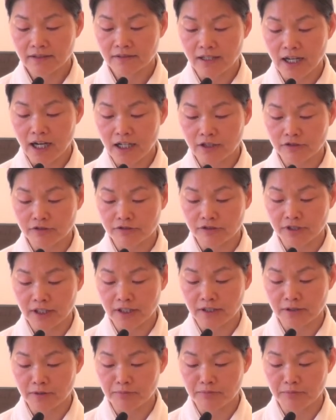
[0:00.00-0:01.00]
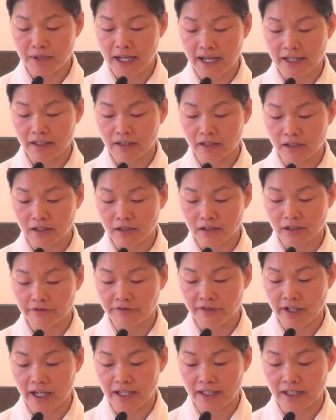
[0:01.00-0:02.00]
doctrine by
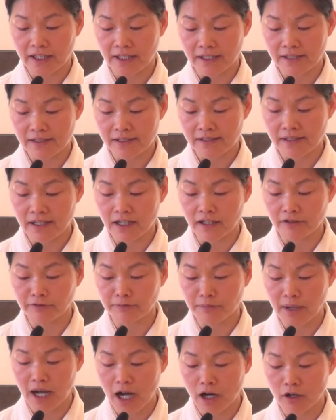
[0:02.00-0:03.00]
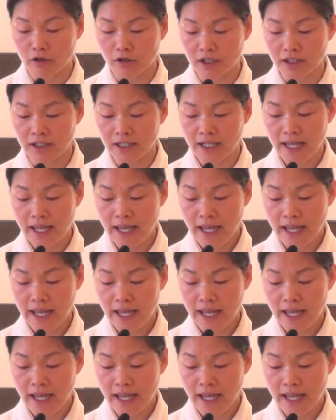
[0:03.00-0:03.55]
cultivating self-power